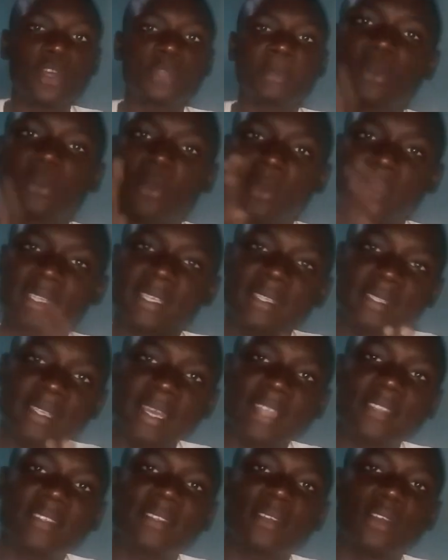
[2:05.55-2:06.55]
you must be
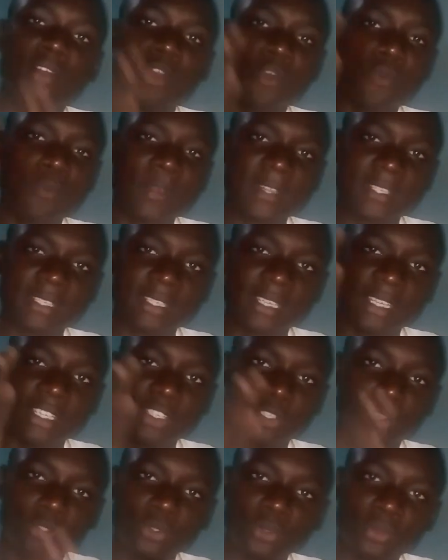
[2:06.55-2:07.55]
consistent with
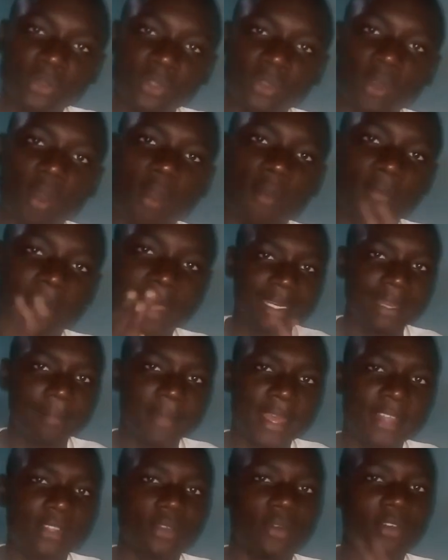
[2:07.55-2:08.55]
the use of
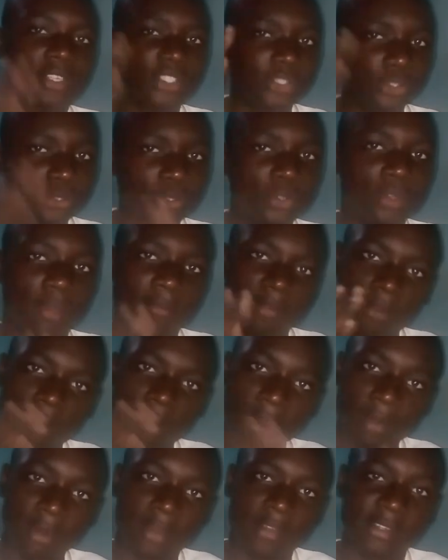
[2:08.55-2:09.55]
elements or use of
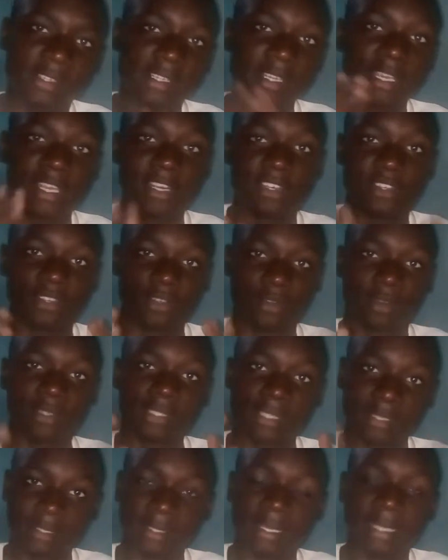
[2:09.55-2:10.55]
colors in your
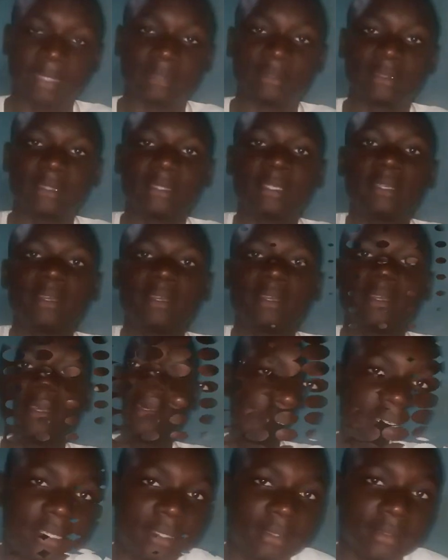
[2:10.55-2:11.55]
design.
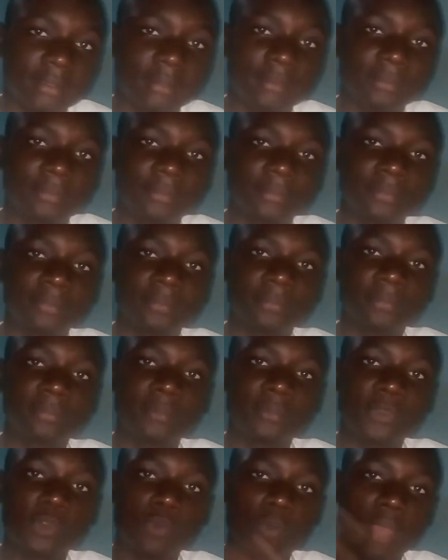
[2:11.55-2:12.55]
Number two,
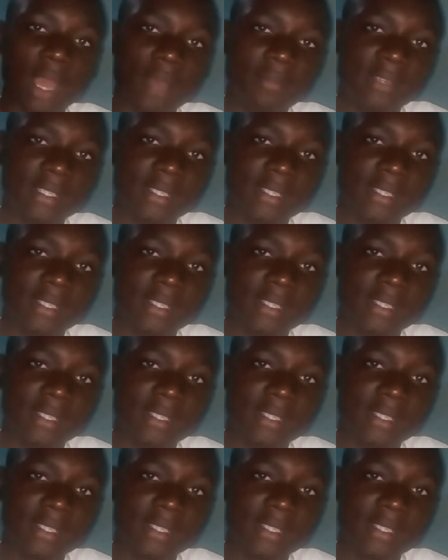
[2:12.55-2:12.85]
we have the